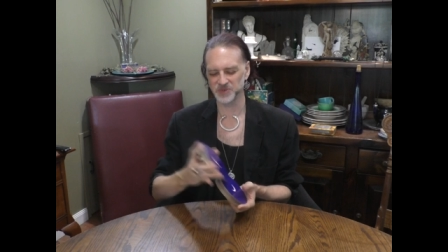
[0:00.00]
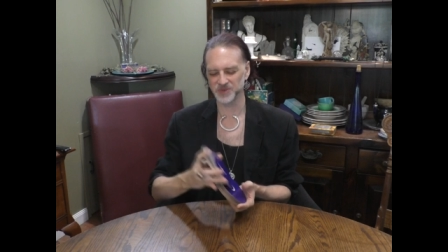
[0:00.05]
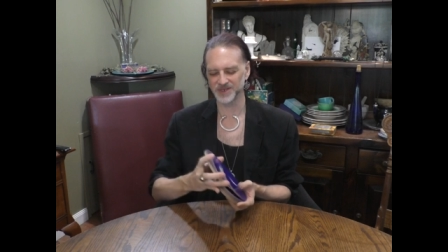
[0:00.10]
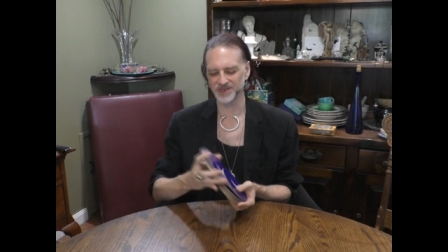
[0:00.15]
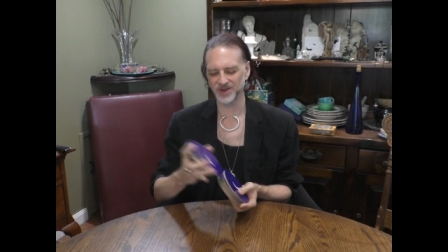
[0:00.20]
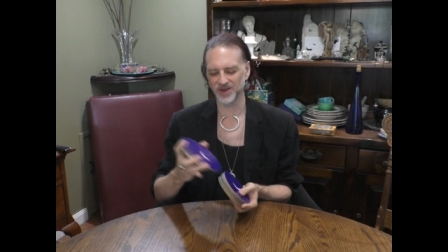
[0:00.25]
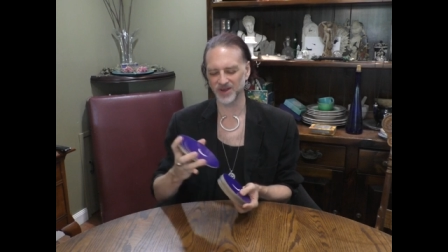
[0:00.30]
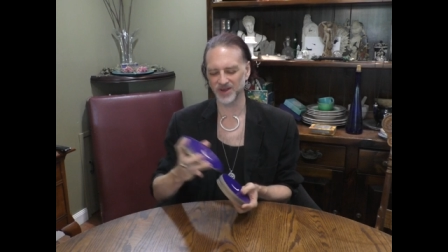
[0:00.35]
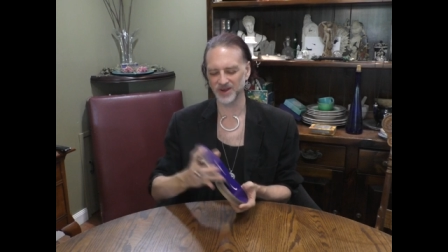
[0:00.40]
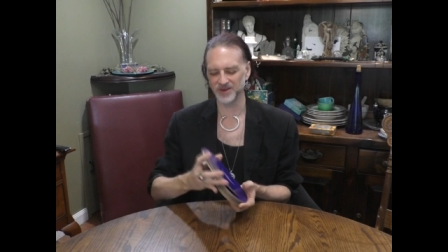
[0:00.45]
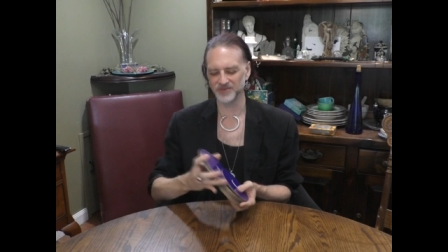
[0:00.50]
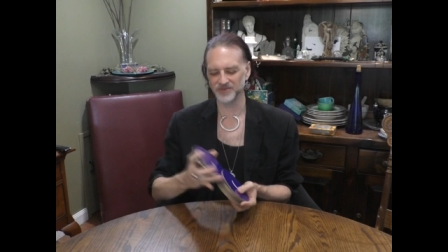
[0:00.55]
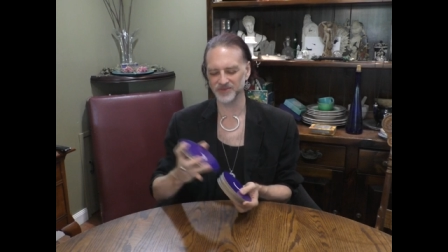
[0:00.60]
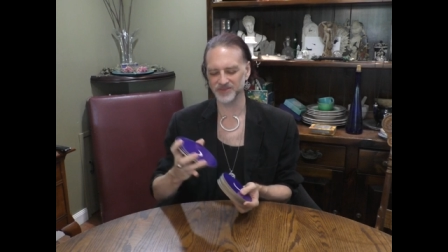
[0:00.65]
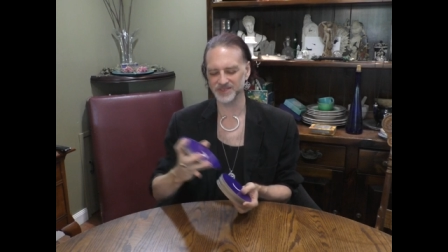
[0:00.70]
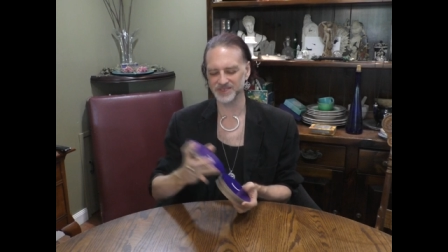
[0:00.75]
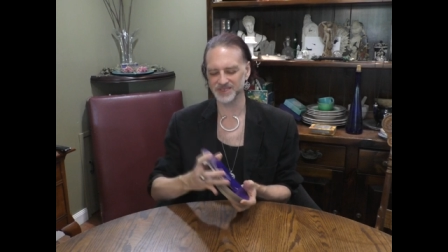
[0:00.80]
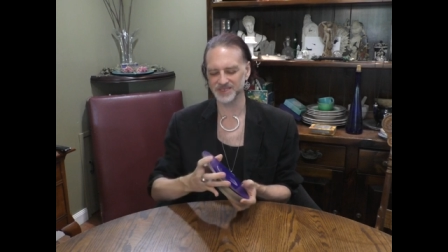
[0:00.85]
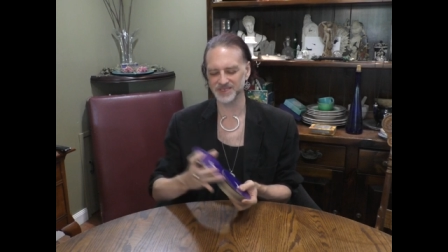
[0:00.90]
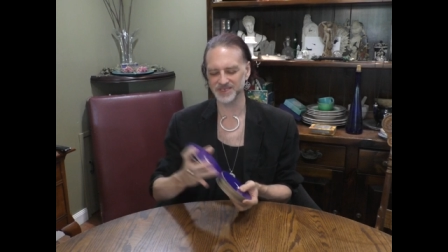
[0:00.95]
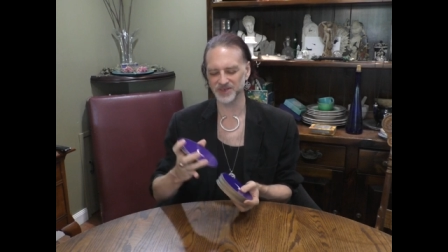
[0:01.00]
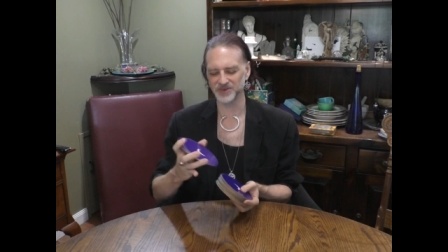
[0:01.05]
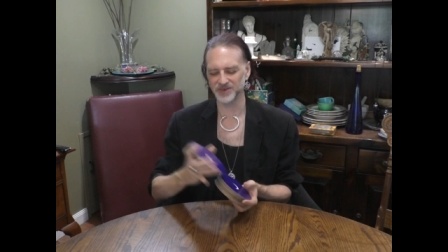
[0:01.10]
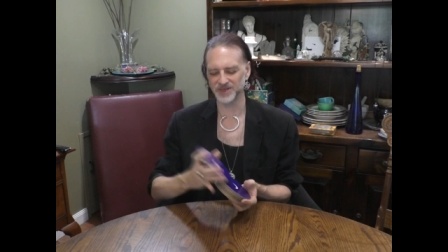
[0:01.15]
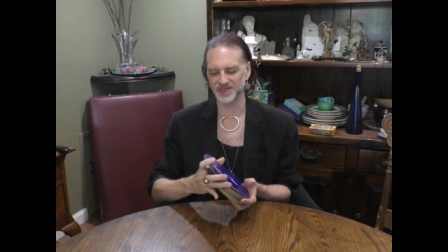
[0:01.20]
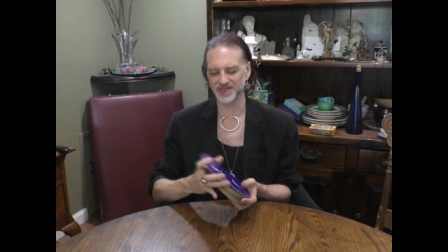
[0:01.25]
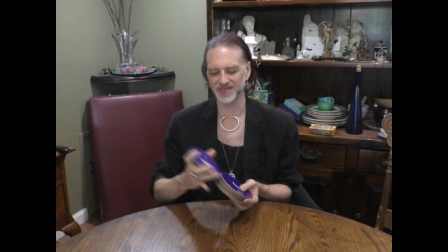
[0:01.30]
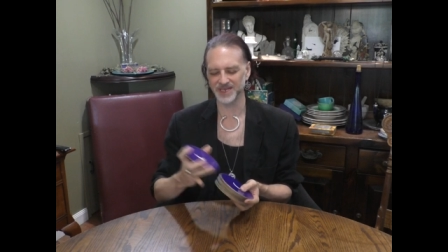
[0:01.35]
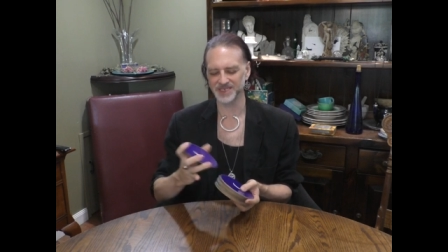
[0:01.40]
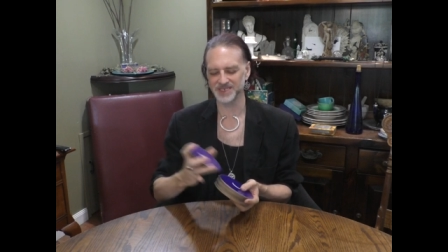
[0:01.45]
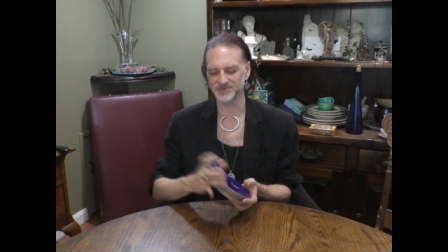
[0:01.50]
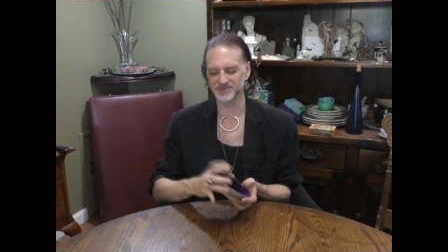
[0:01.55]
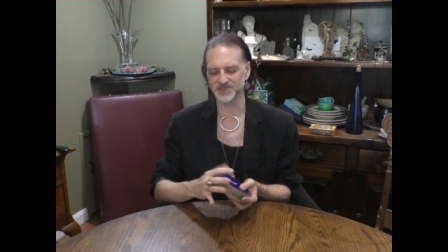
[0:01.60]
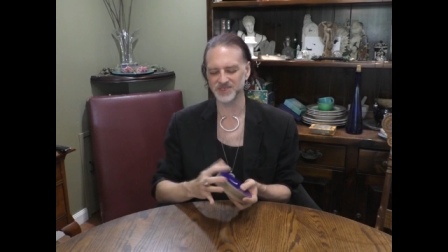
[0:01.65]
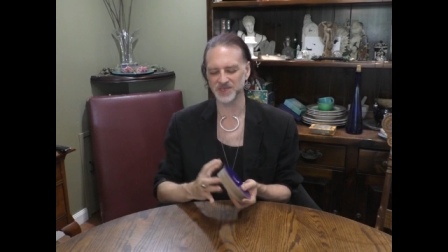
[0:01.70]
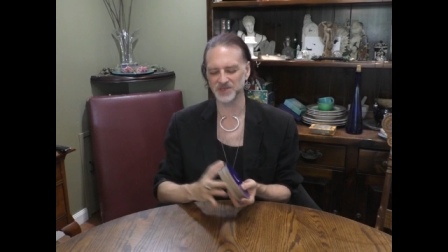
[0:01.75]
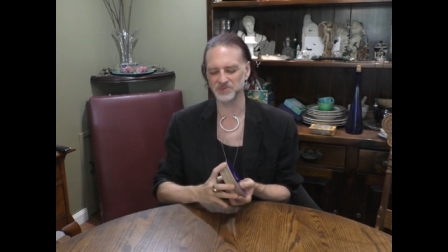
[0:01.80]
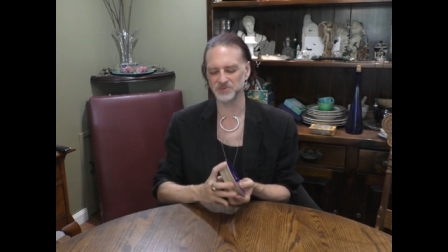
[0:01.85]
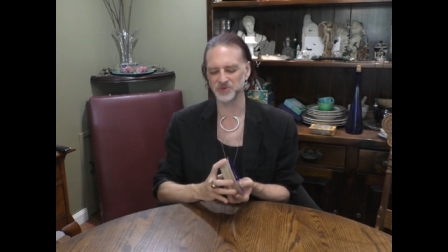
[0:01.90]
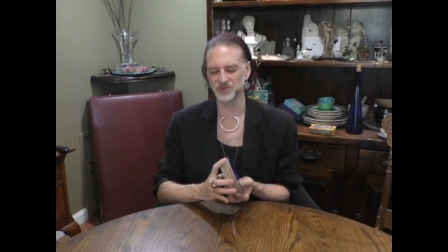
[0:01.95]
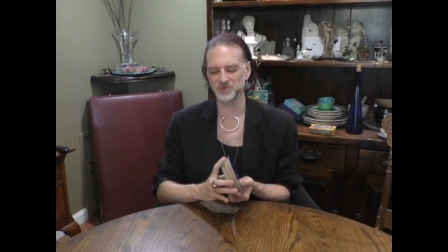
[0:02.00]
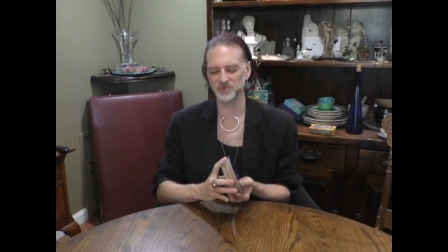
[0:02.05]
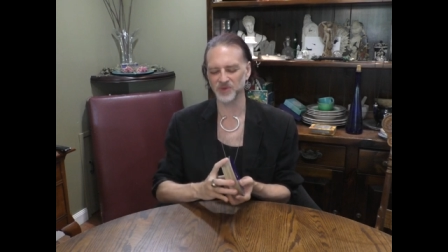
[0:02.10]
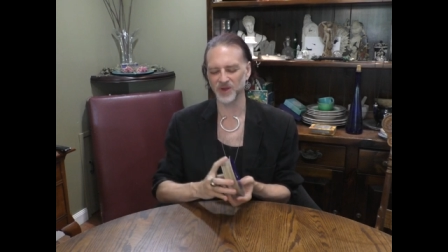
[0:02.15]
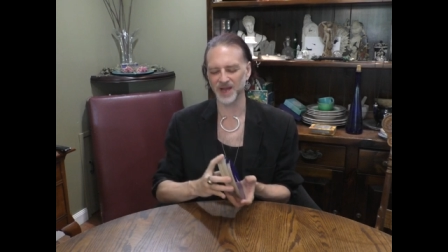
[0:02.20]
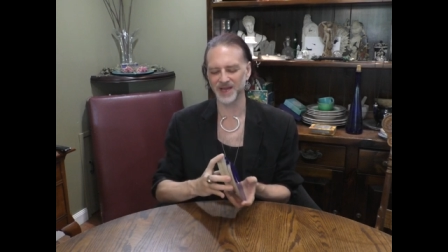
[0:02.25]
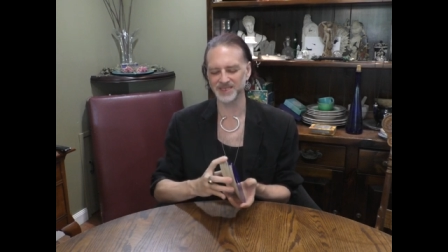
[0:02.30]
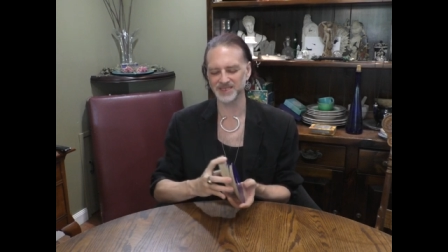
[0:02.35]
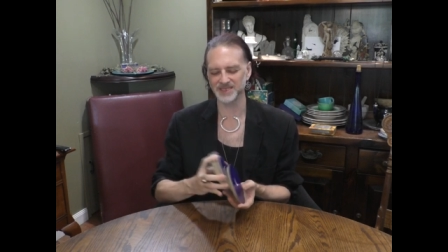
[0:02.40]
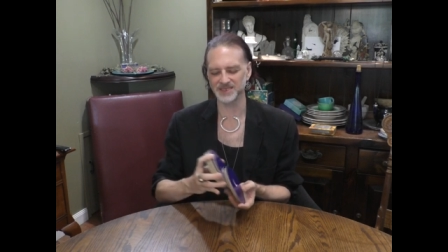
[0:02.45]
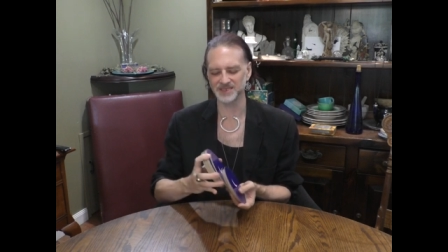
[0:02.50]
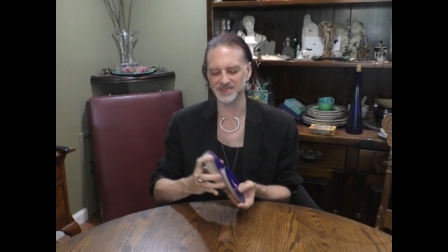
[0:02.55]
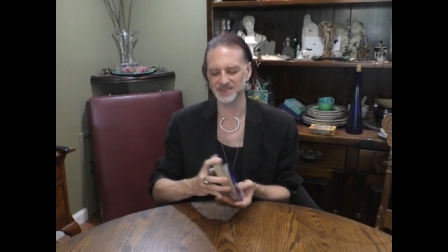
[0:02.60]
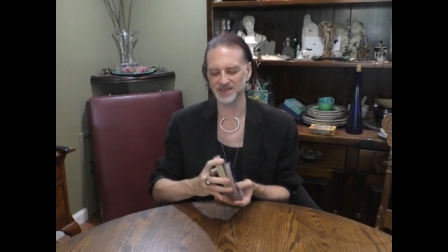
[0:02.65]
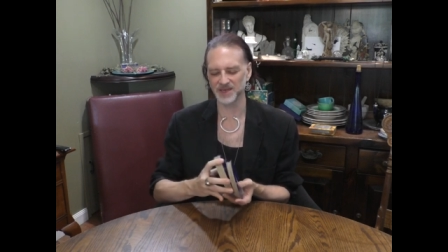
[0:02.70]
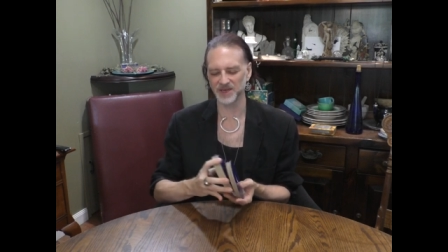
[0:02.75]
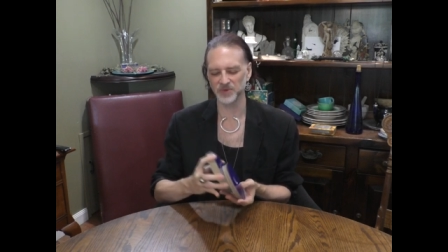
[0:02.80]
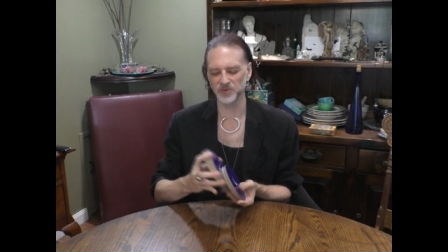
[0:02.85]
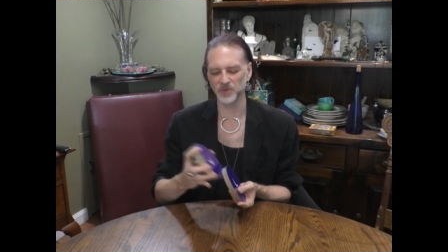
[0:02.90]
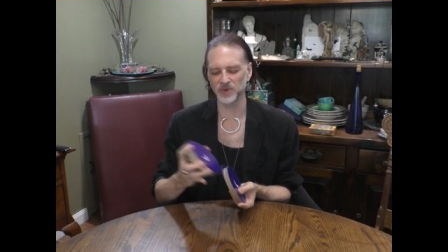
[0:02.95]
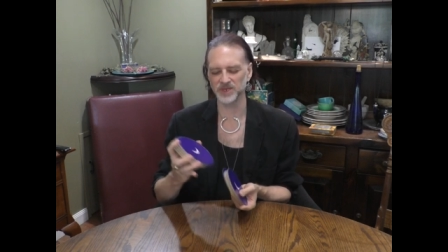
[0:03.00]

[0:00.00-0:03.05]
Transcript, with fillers: One card for this Leo collective sun, moon, rising sign.